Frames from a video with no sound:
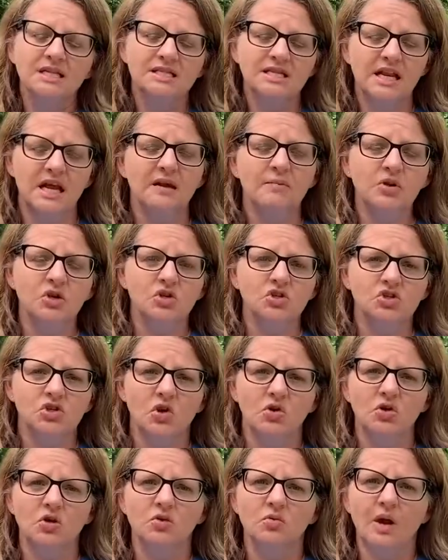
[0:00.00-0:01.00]
Today I'm going to
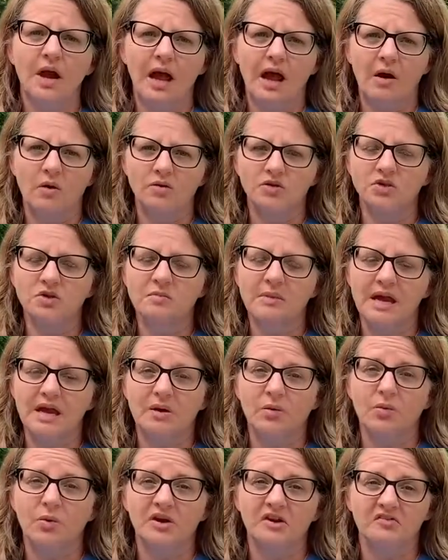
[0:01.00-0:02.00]
show you how to
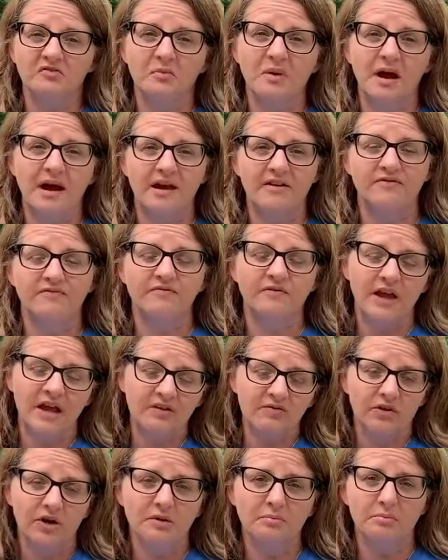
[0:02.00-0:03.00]
make one of my
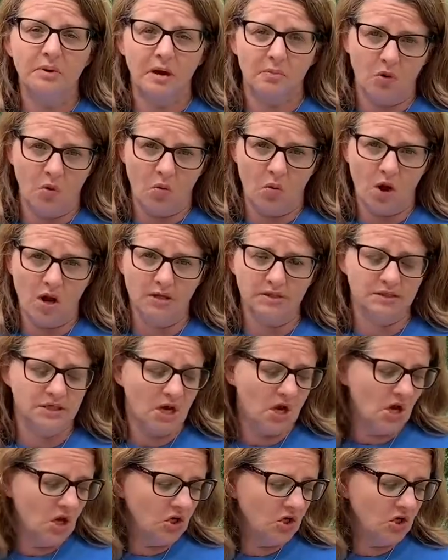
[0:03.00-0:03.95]
favorite bubble wands.